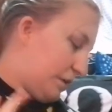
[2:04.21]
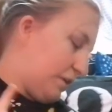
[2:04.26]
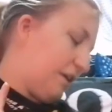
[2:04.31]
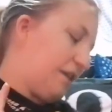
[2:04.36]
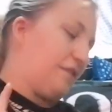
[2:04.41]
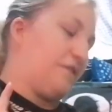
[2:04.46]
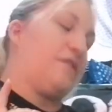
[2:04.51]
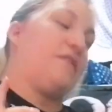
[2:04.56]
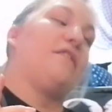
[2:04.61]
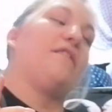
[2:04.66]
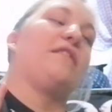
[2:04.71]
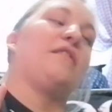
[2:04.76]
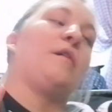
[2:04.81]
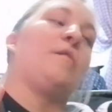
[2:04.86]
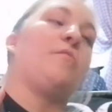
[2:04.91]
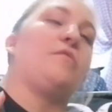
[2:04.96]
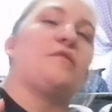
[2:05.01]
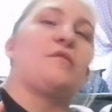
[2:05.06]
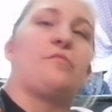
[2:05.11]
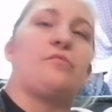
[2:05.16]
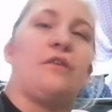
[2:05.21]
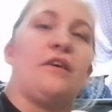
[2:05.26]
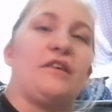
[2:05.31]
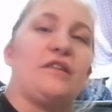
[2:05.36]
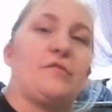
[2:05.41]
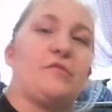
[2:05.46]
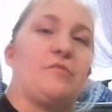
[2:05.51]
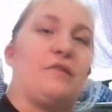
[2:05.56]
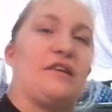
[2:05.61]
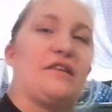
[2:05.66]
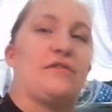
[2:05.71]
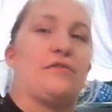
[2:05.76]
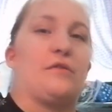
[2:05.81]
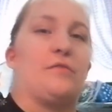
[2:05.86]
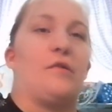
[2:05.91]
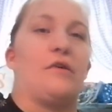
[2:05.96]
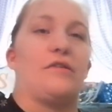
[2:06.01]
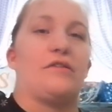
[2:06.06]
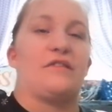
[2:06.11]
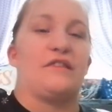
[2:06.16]
I did get a couple surprise bags
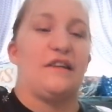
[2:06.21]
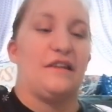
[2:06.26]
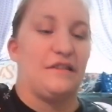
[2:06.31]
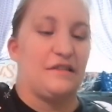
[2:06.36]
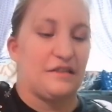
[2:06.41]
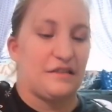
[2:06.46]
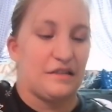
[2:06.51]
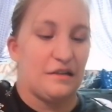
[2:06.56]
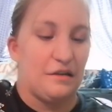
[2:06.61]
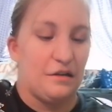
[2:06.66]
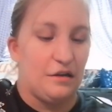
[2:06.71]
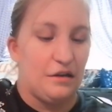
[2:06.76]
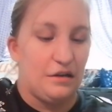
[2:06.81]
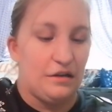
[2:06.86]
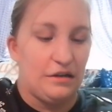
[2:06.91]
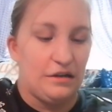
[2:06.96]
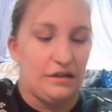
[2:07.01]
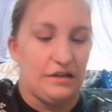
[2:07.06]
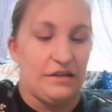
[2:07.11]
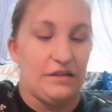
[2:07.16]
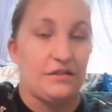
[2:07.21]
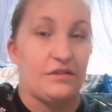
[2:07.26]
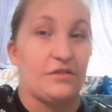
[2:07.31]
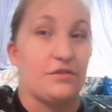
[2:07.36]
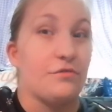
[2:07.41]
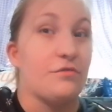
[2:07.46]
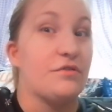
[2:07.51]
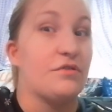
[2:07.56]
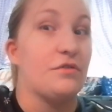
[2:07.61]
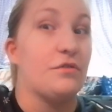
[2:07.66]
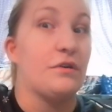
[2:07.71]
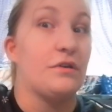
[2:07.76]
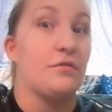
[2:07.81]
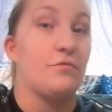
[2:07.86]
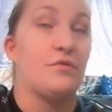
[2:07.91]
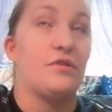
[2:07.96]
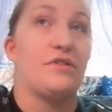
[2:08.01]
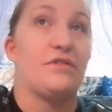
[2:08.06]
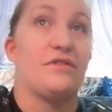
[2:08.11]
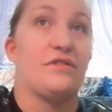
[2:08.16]
from Ardene's. And there's a lot of
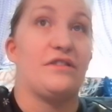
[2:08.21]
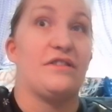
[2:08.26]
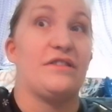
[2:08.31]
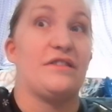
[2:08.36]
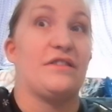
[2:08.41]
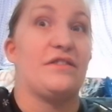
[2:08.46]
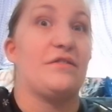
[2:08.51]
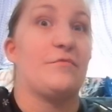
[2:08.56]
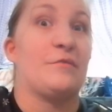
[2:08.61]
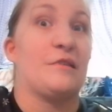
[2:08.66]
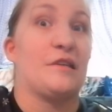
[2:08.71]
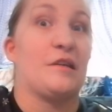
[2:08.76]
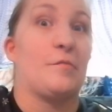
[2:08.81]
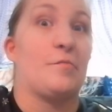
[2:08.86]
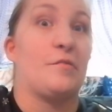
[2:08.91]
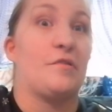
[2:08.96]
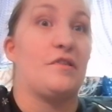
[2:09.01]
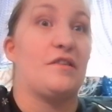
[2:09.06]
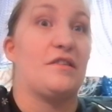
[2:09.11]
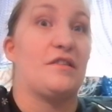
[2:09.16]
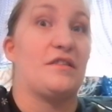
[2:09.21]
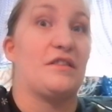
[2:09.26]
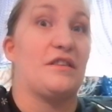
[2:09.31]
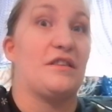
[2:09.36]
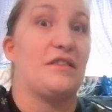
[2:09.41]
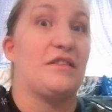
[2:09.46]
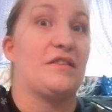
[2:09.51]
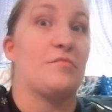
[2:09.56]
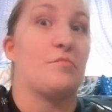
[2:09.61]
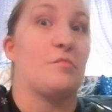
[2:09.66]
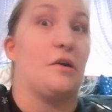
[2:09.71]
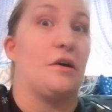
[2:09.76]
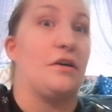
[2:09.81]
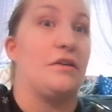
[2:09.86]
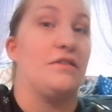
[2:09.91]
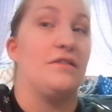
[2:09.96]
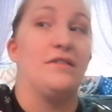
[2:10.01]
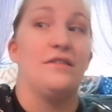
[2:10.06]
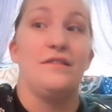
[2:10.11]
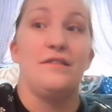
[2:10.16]
weird things that you pick up in these things,
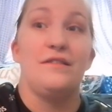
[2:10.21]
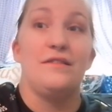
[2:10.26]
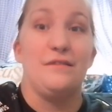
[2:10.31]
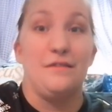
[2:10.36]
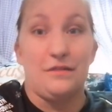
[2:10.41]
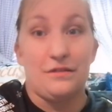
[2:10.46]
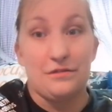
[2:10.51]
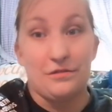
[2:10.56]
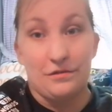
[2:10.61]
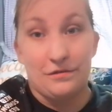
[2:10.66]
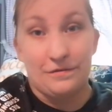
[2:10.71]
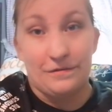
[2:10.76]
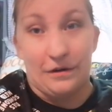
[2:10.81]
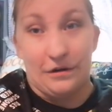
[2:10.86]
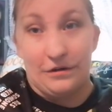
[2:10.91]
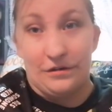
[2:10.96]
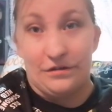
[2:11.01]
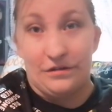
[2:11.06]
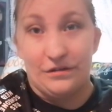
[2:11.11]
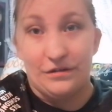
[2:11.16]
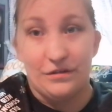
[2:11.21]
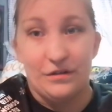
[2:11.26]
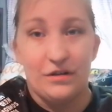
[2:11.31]
but they're fun.